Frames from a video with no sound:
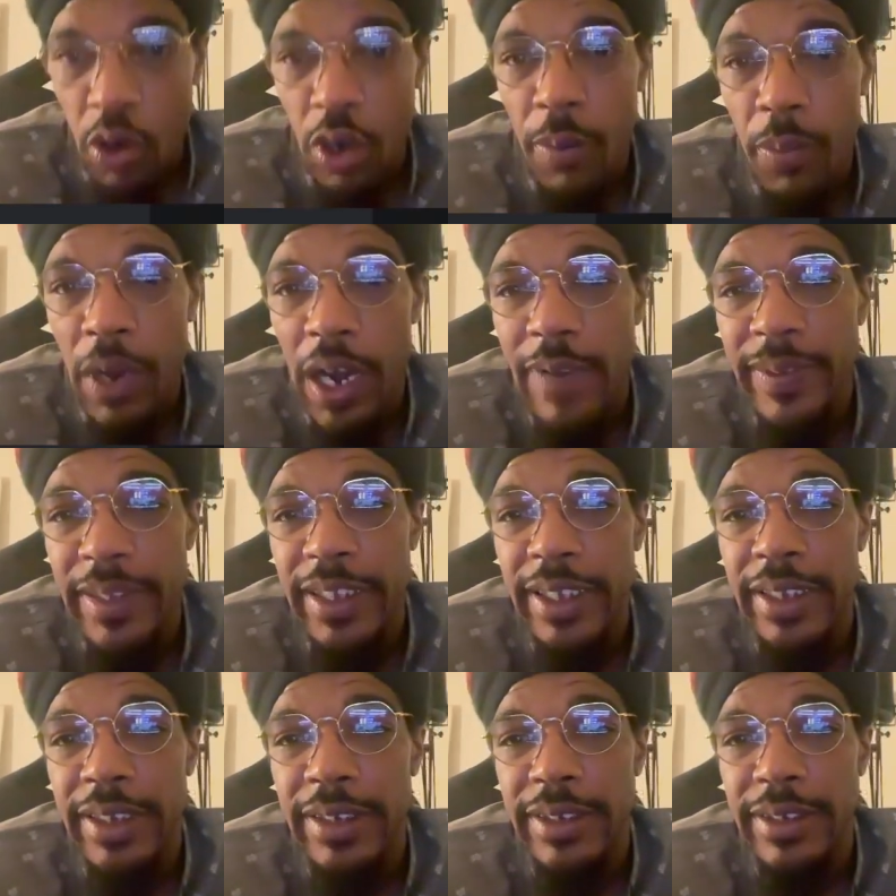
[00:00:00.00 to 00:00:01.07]
our private
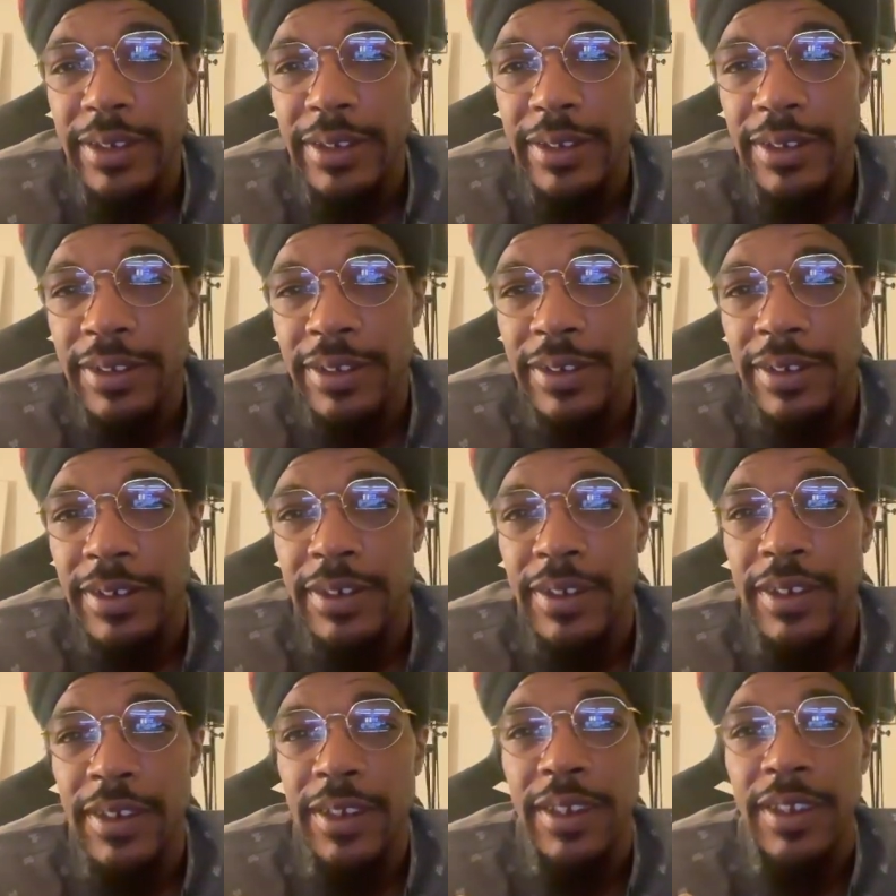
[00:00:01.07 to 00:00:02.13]
keys,
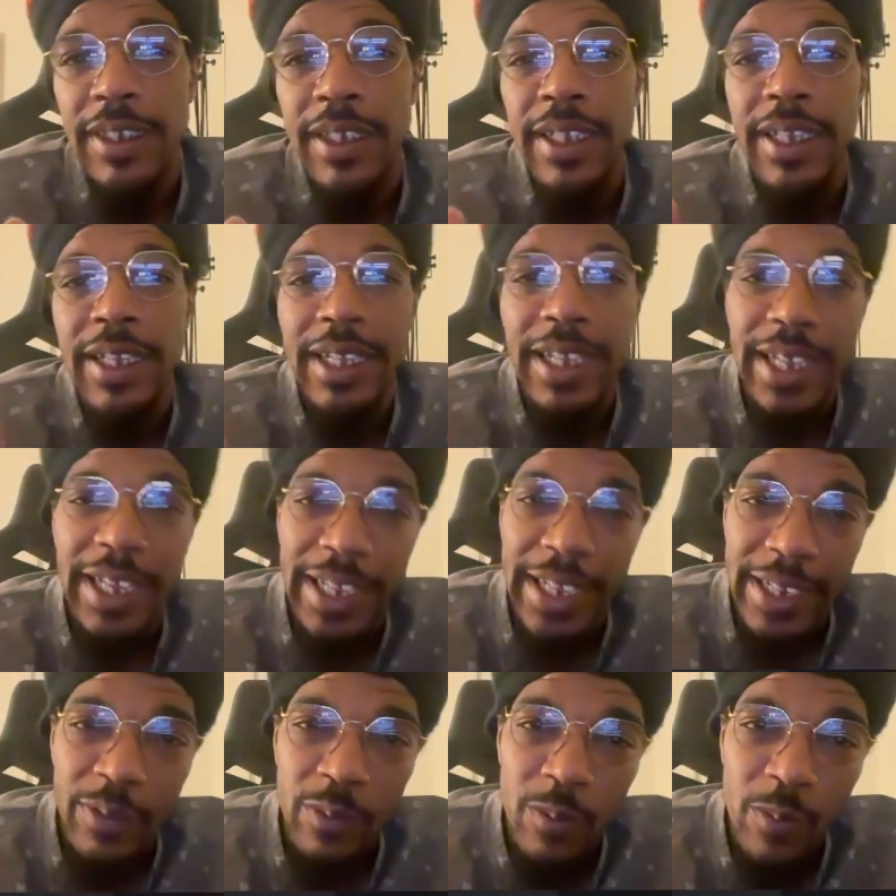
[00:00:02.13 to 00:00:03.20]

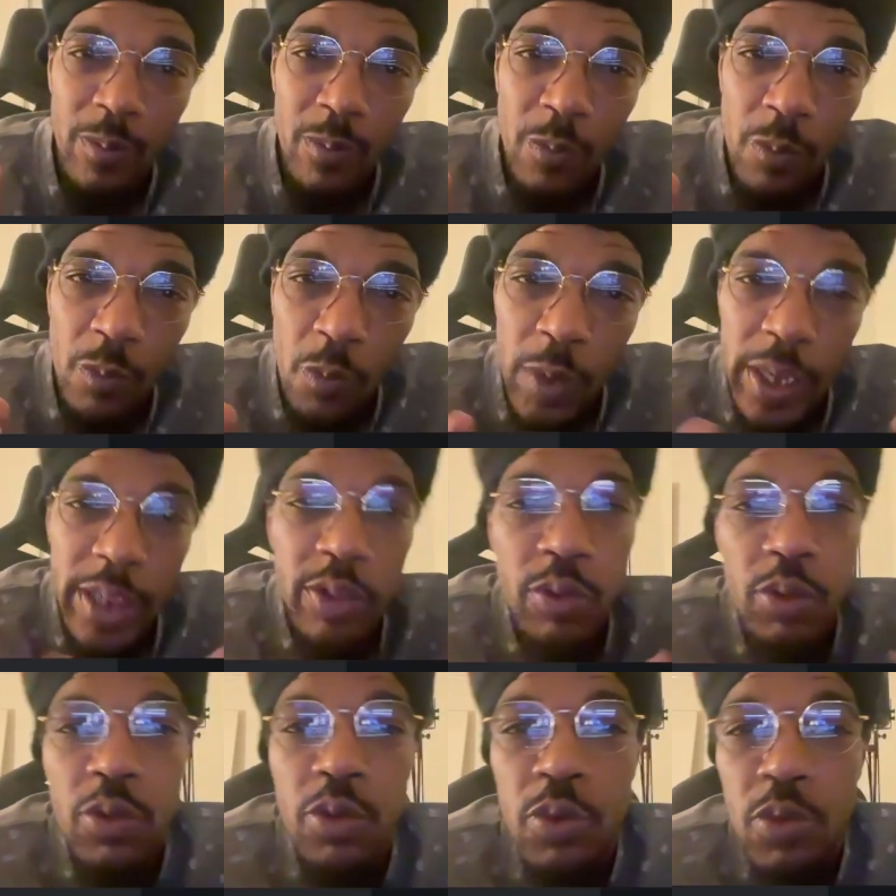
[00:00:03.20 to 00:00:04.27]
and went
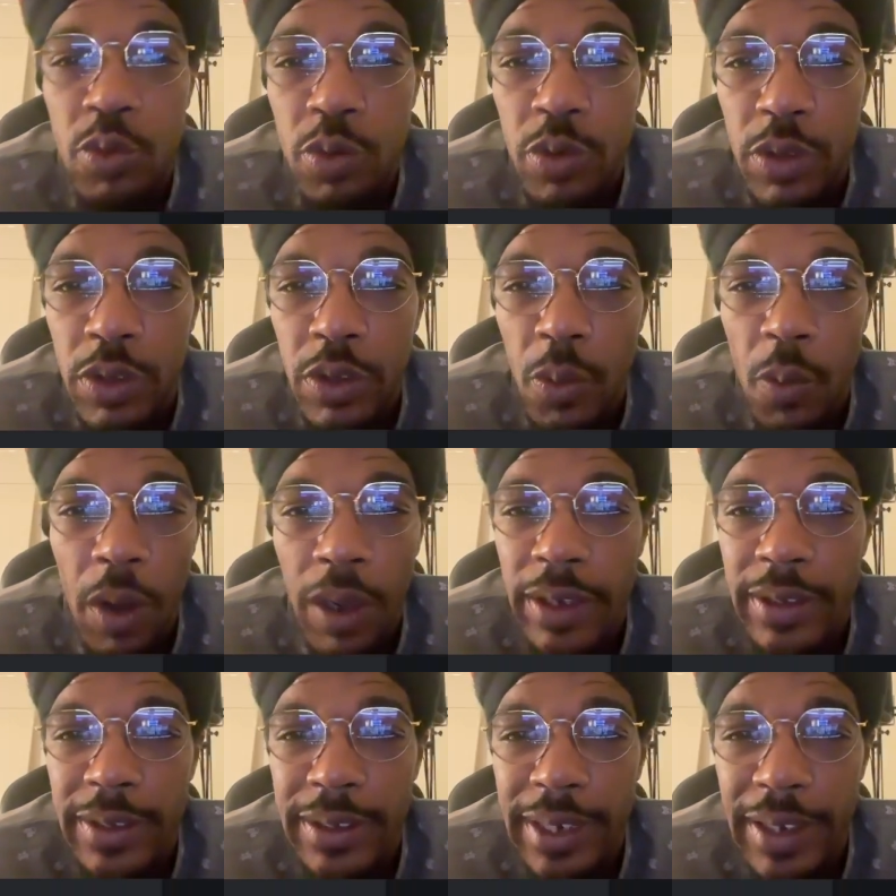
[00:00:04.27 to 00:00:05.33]
through the
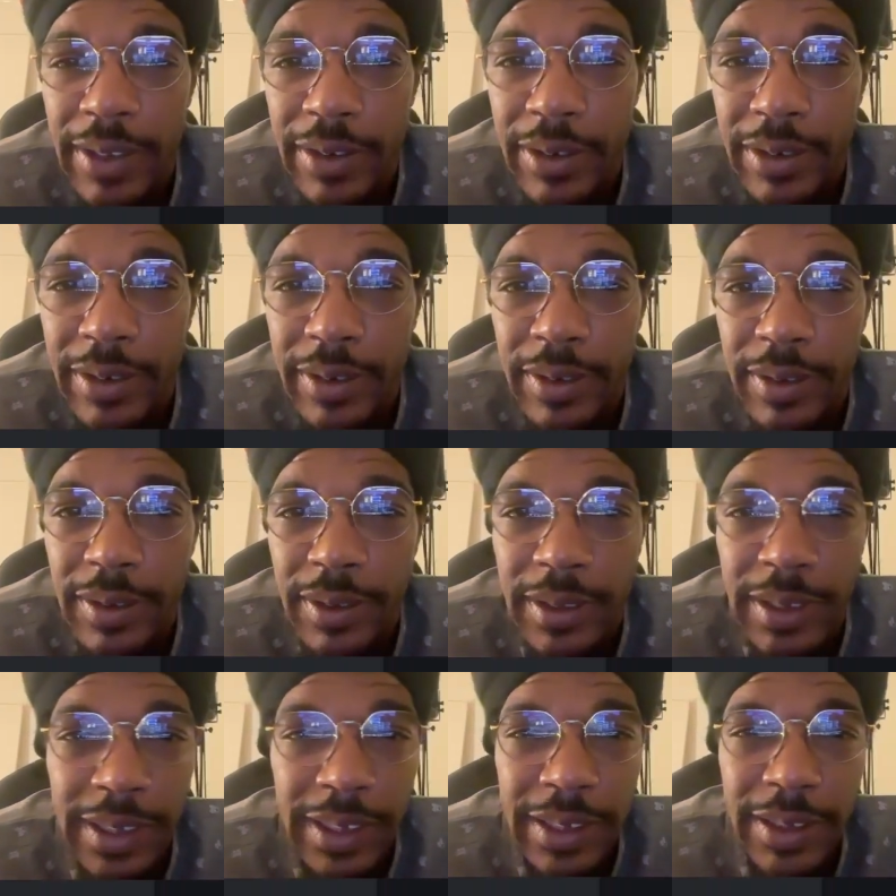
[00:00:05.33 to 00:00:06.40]
wallet together
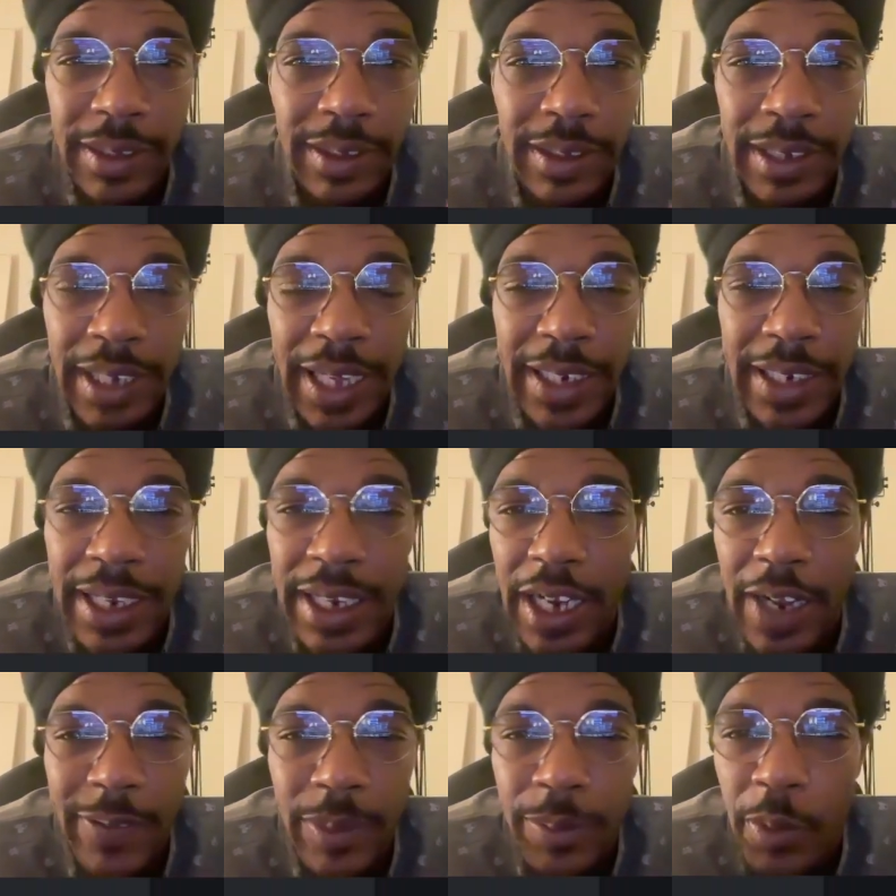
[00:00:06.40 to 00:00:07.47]
to kind of get
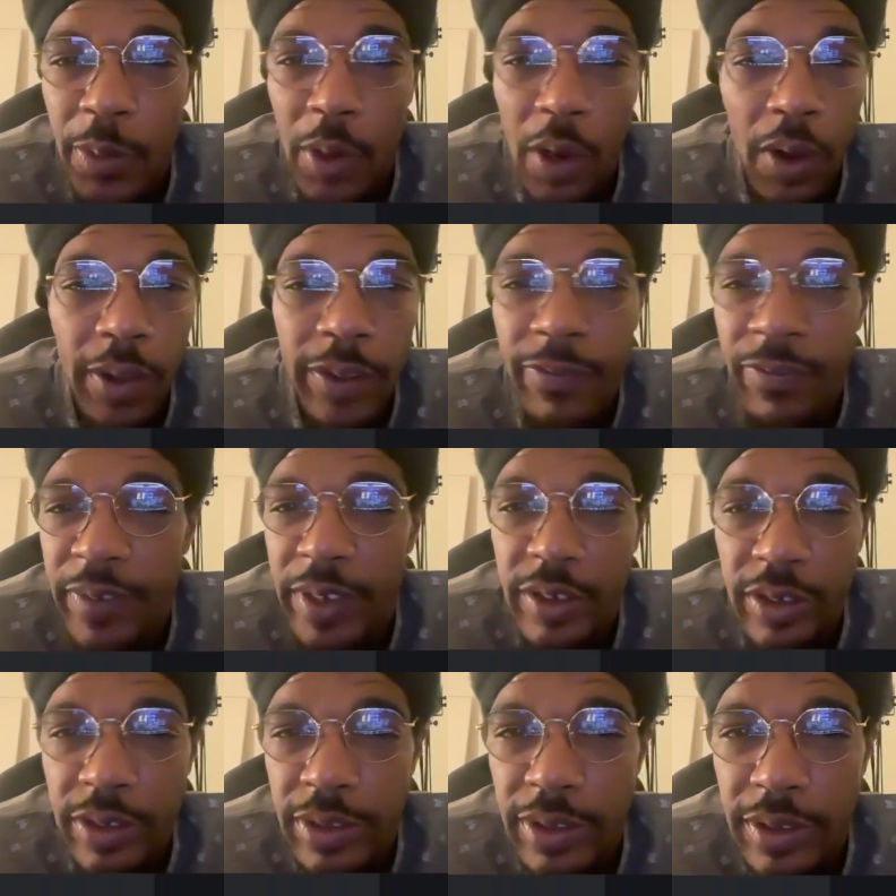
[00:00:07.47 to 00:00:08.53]
comfortable with all the
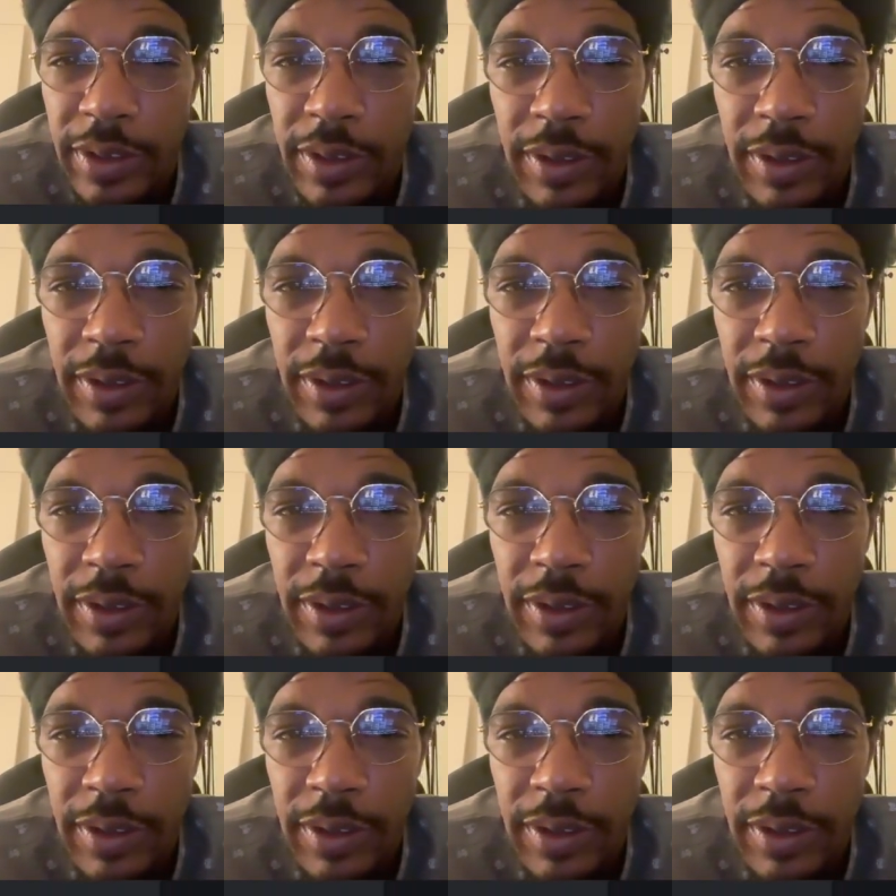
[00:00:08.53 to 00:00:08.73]
features.